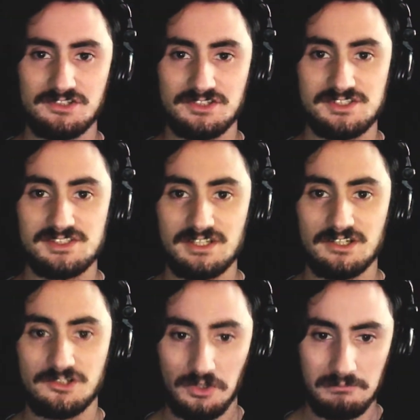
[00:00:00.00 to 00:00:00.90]
Lynch's
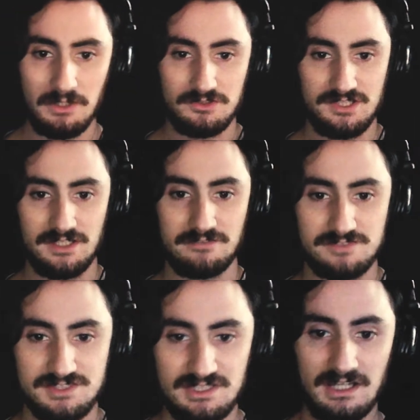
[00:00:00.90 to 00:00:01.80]
signature
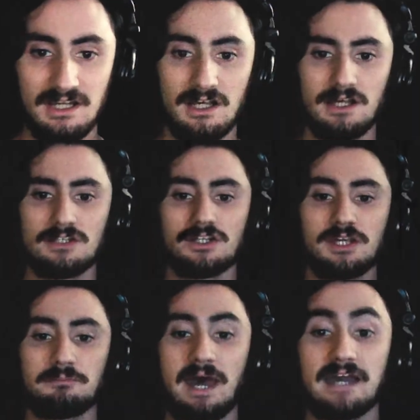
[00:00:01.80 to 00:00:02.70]
motifs.
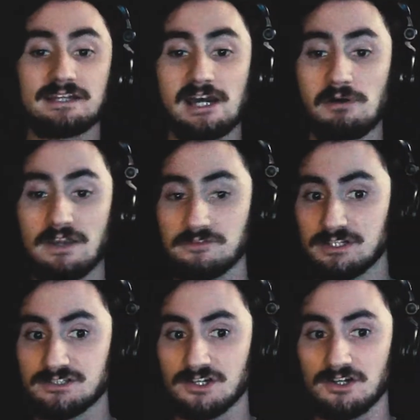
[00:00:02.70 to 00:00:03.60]
Looking back now on The
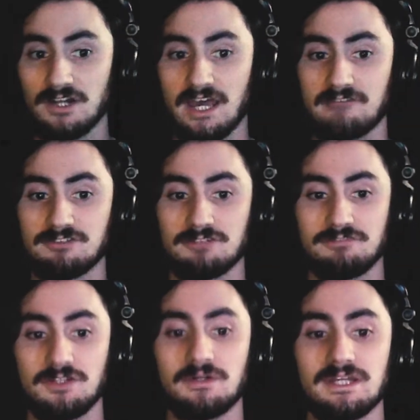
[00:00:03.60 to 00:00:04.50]
Return after
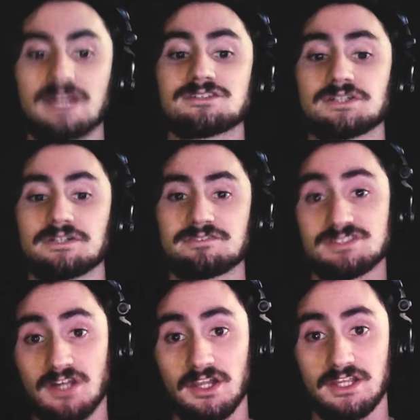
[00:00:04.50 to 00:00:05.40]
viewing and sort of
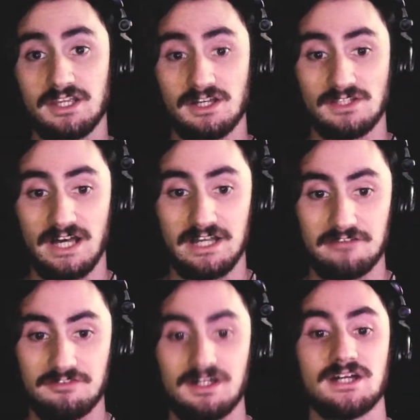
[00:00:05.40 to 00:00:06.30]
studying a lot
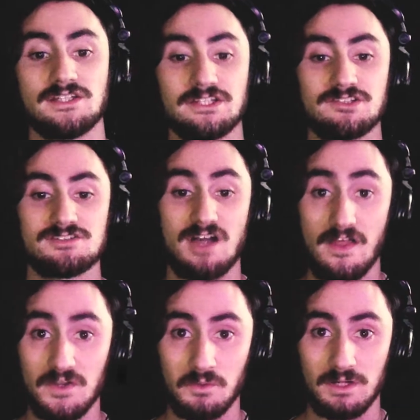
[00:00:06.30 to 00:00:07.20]
of Lynch's
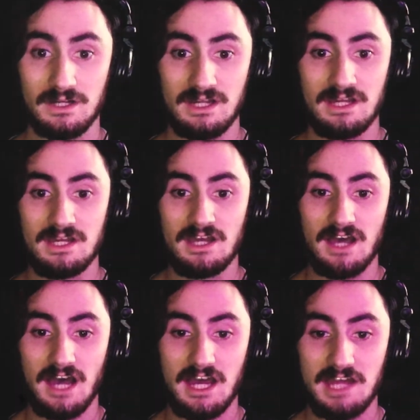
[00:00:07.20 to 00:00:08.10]
other work,
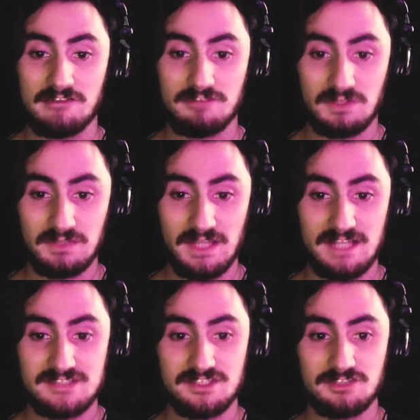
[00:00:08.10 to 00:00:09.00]
I've realized